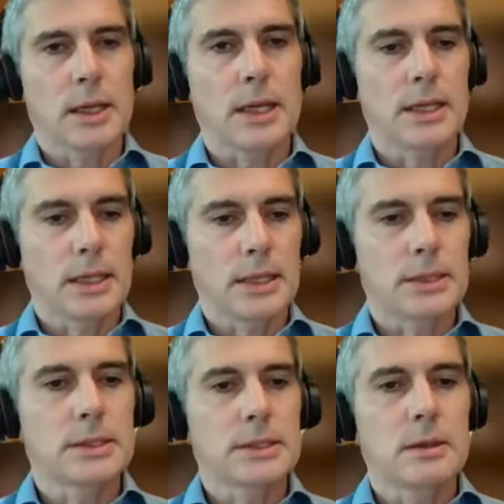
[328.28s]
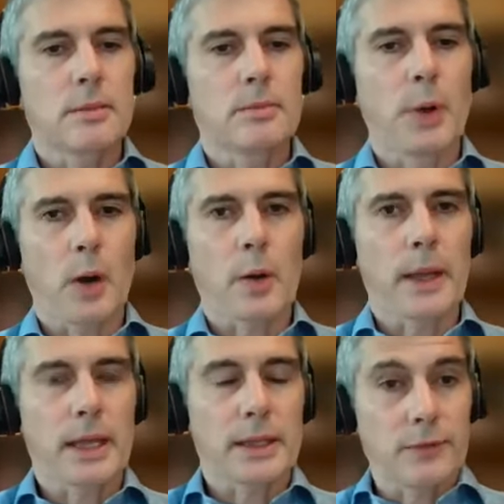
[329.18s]
it is
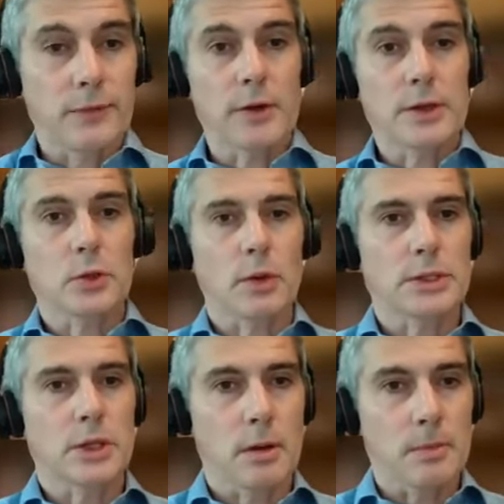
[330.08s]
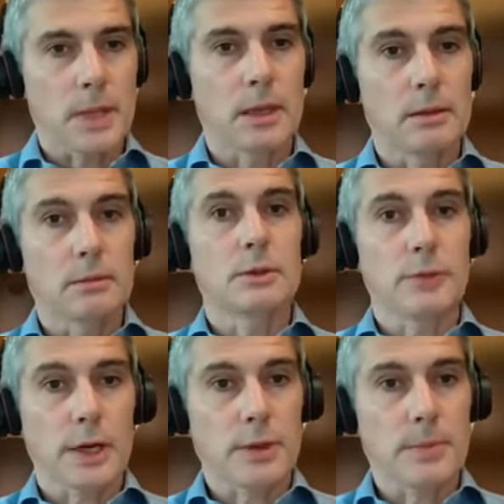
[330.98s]
borrowing at the very short term in
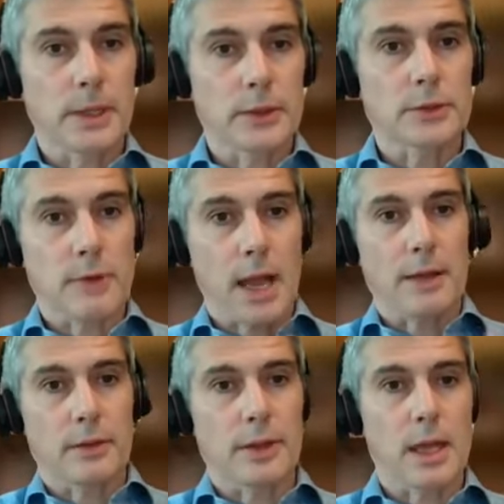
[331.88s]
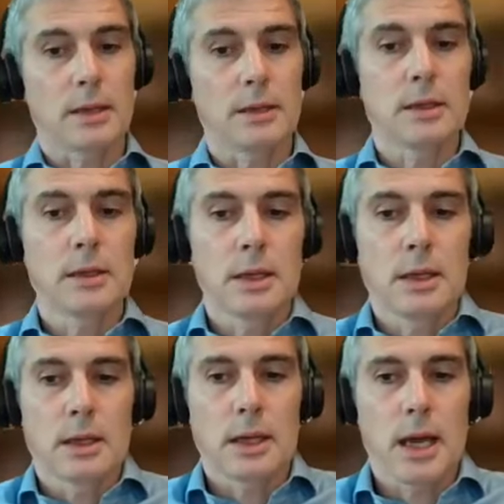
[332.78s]
Treasury bills rather than
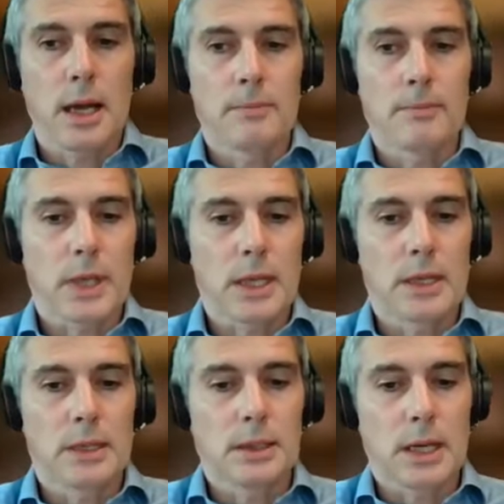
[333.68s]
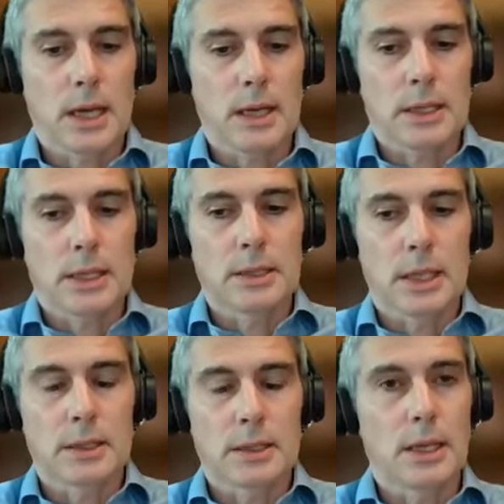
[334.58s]
um, in, uh, in,
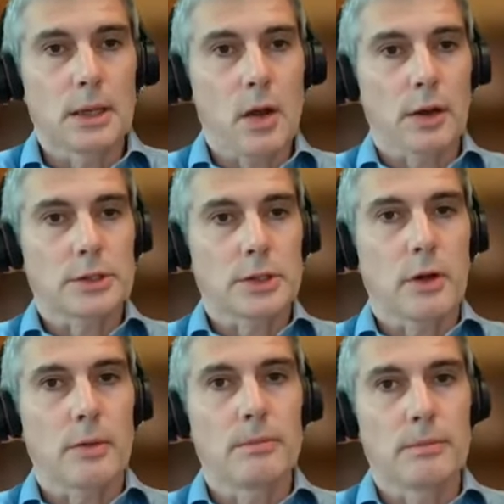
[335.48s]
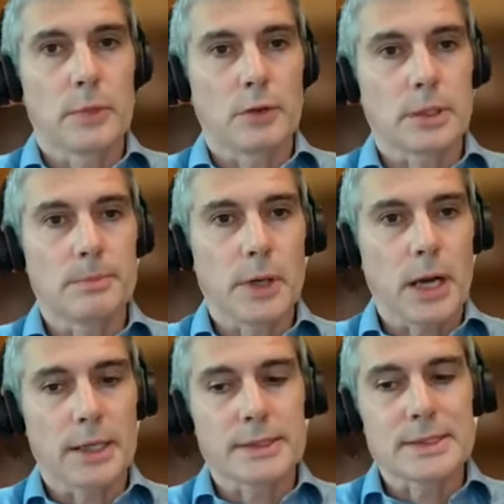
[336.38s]
in, in longer term notes and
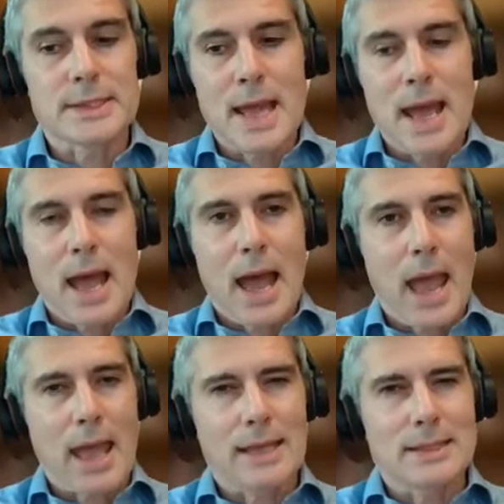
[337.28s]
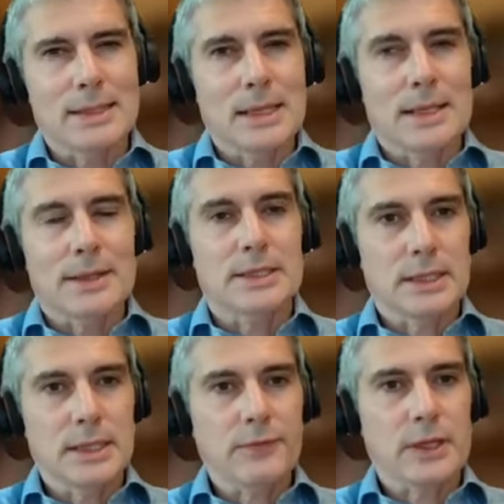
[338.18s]
bonds. And the
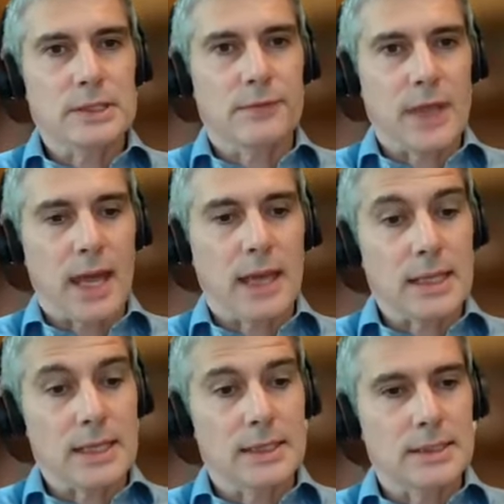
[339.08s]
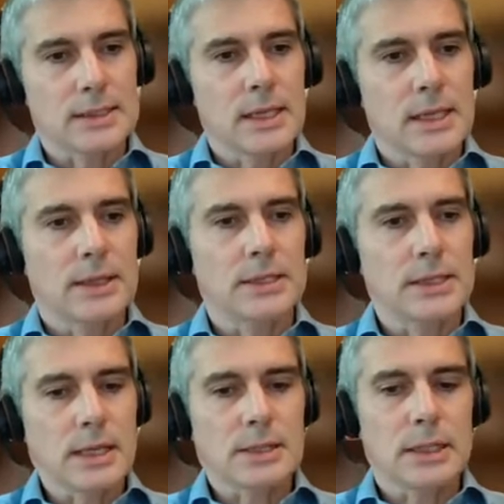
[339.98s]
significance of that is that
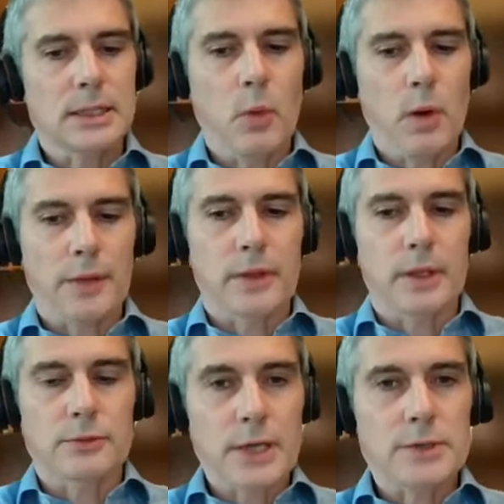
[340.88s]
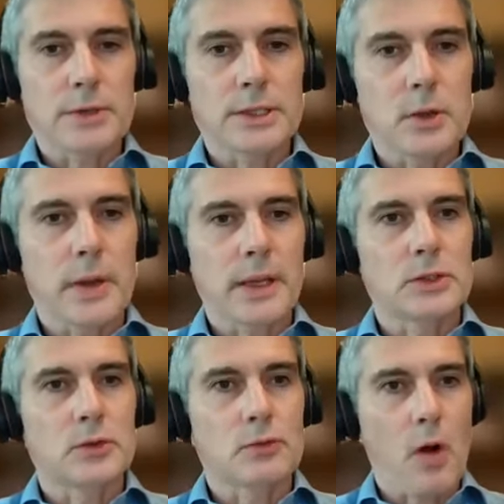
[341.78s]
essentially what the Treasury is doing
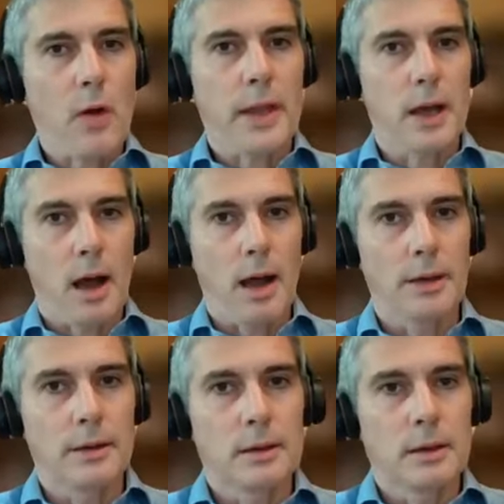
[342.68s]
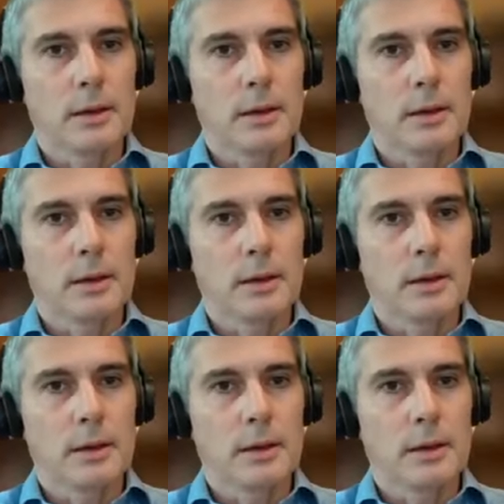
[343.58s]
is drawing on